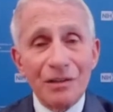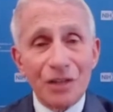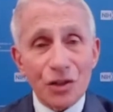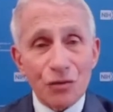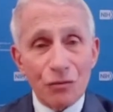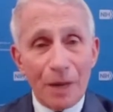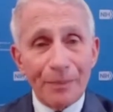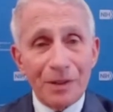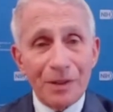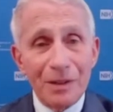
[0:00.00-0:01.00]

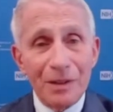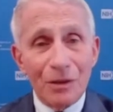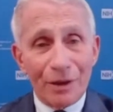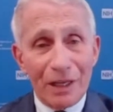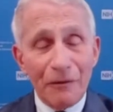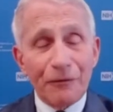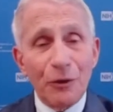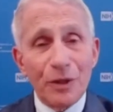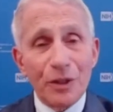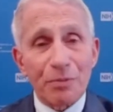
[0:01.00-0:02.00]
disrupt or
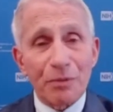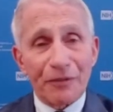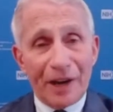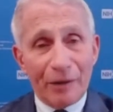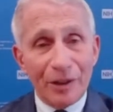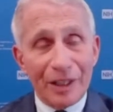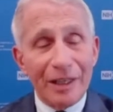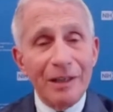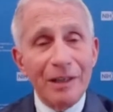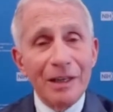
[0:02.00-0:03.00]
influence
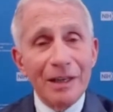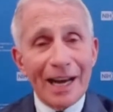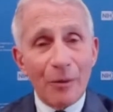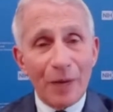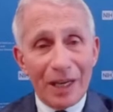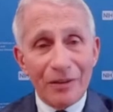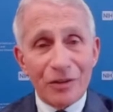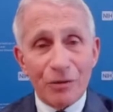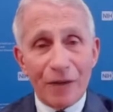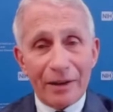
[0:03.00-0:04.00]
profoundly how we
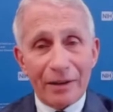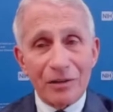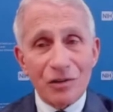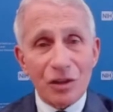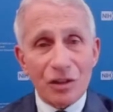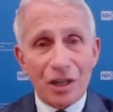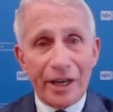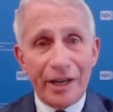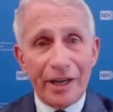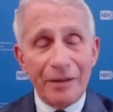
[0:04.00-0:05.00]
interact in
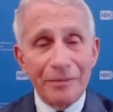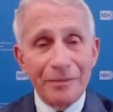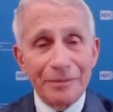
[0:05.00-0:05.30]
society.